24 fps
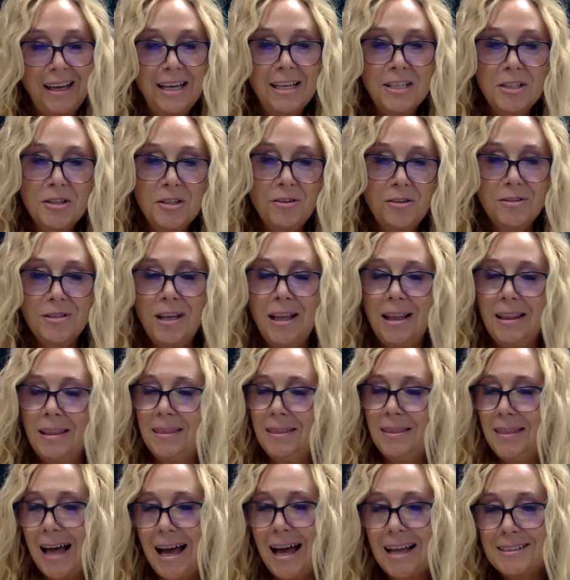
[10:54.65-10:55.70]
So there's a
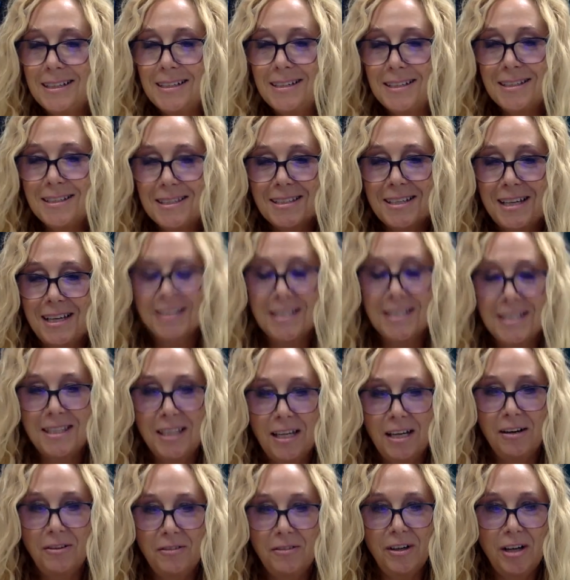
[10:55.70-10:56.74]
lot to discuss
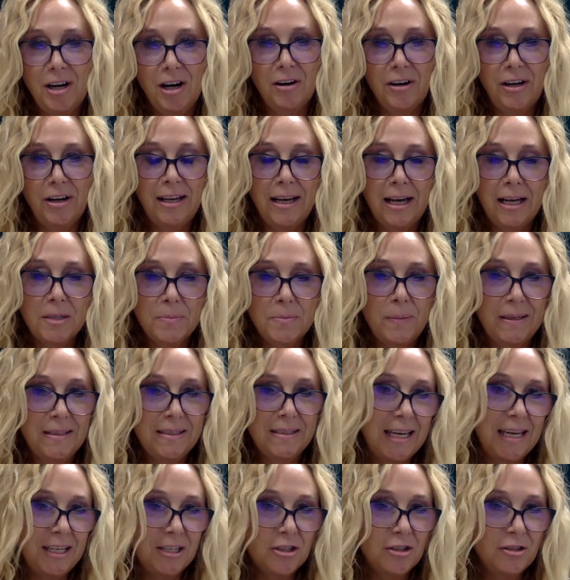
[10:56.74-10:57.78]
there regarding
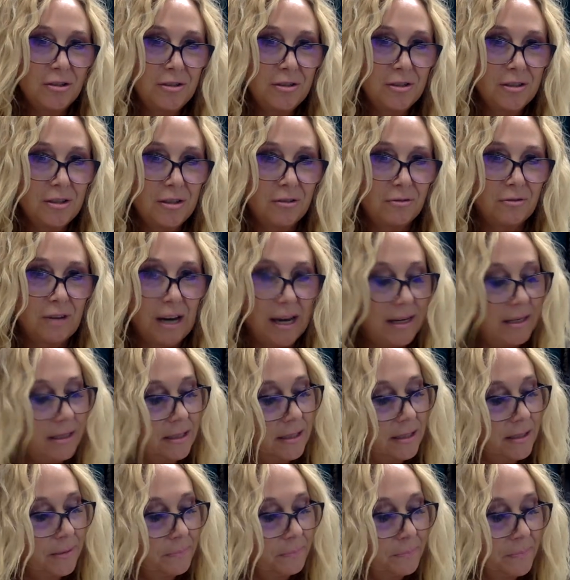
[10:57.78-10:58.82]
expectations and
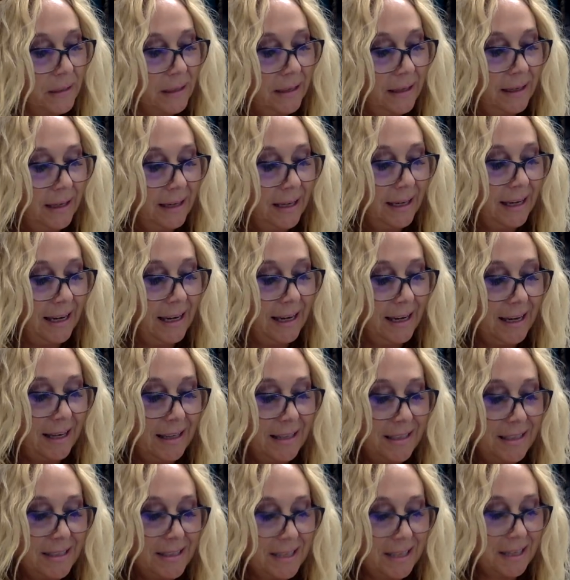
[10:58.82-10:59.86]
race.
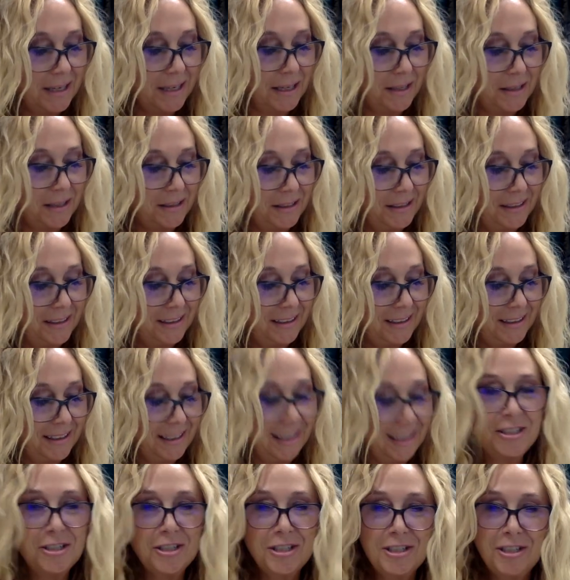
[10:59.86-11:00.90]
And
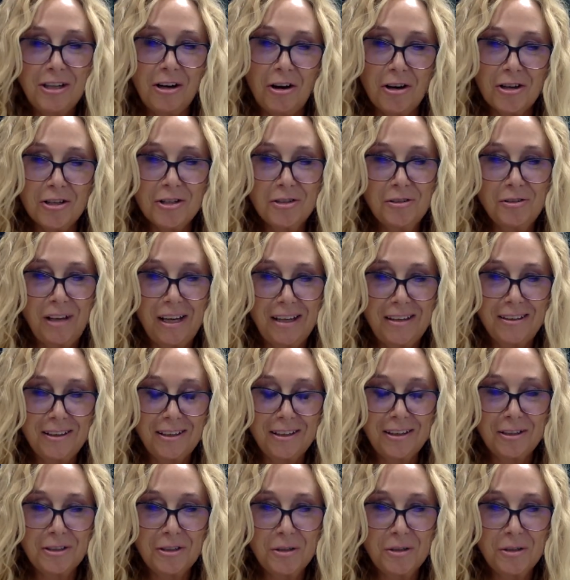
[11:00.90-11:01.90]
I just also like the little